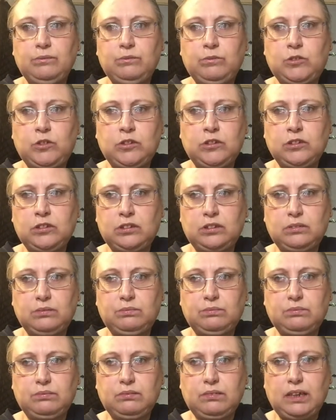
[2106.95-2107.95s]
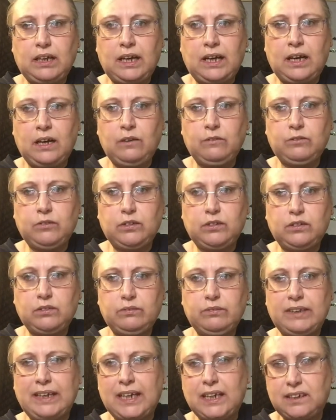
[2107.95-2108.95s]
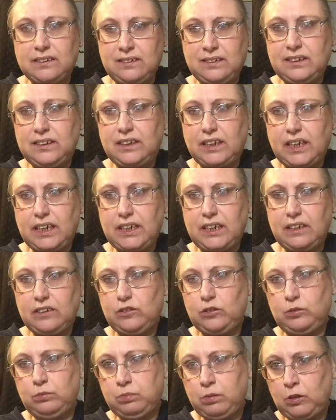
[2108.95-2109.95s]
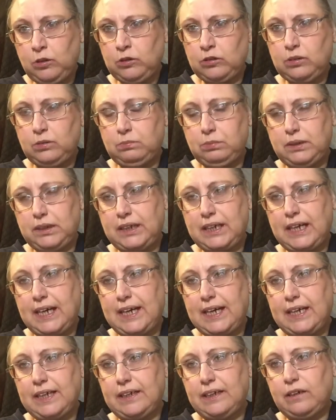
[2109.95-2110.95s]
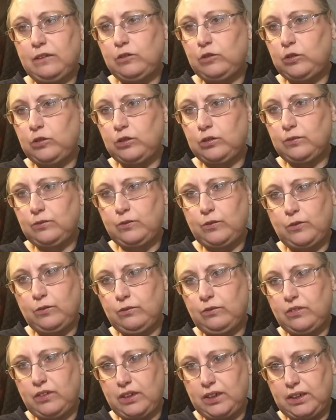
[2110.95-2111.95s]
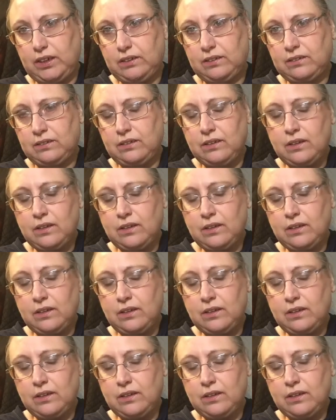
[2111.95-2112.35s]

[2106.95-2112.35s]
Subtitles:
Just have as relaxing day as you possibly can and do some fun things.